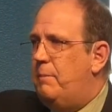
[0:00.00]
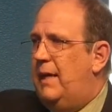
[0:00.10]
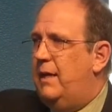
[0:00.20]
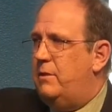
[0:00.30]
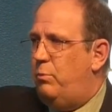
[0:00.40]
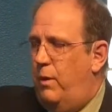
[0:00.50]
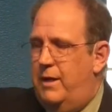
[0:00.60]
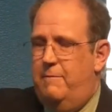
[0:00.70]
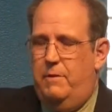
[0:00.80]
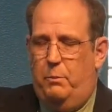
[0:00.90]
Because
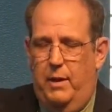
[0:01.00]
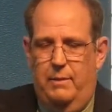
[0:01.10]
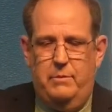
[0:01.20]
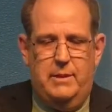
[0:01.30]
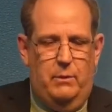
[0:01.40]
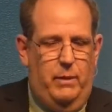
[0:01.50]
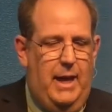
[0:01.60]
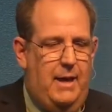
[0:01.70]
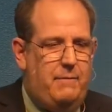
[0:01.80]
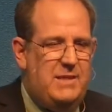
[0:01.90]
one of the problems that we
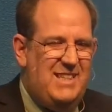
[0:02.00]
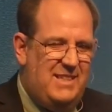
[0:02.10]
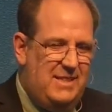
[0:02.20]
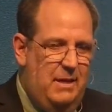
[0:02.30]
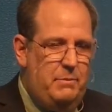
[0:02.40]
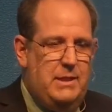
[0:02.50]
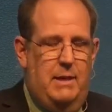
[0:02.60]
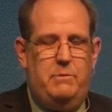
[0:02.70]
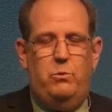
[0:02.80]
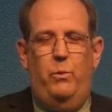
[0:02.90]
have is that
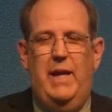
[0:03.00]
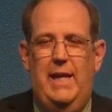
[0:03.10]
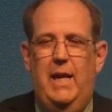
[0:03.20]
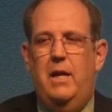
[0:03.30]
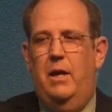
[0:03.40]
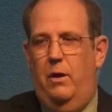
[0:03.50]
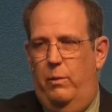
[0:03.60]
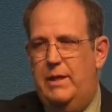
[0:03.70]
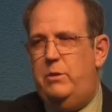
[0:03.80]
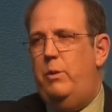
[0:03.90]
sometimes we
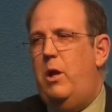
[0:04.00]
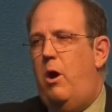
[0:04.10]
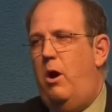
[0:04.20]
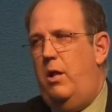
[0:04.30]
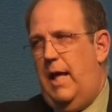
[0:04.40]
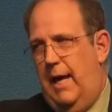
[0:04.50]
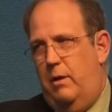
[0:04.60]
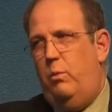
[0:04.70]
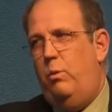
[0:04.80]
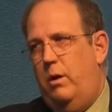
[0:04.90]
go into an all
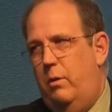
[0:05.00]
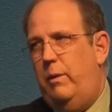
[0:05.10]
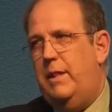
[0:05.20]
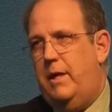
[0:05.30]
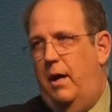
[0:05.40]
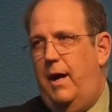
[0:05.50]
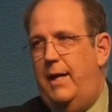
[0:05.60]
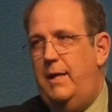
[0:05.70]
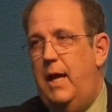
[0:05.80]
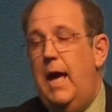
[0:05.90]
out war with
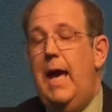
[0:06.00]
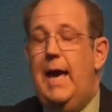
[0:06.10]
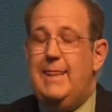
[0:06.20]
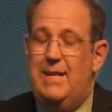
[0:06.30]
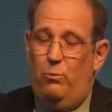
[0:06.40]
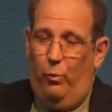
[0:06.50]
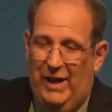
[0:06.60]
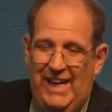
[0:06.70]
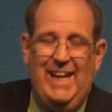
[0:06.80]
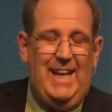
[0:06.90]
God, and then
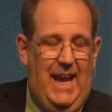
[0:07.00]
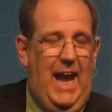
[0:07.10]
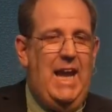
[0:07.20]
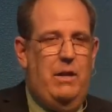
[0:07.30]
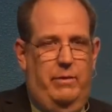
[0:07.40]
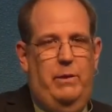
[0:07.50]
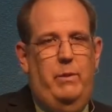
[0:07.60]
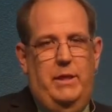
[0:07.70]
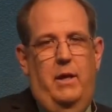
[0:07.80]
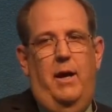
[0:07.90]
we get angry
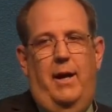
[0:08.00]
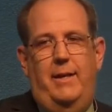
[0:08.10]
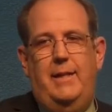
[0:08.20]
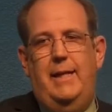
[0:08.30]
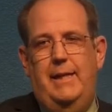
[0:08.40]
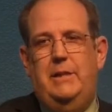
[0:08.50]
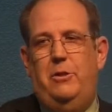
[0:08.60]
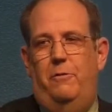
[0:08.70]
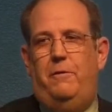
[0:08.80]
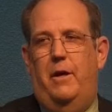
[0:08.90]
with God that He's
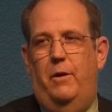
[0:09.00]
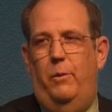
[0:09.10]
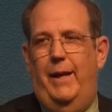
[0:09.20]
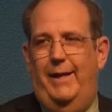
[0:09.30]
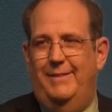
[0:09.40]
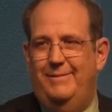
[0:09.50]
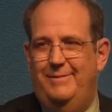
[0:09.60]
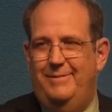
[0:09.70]
so far away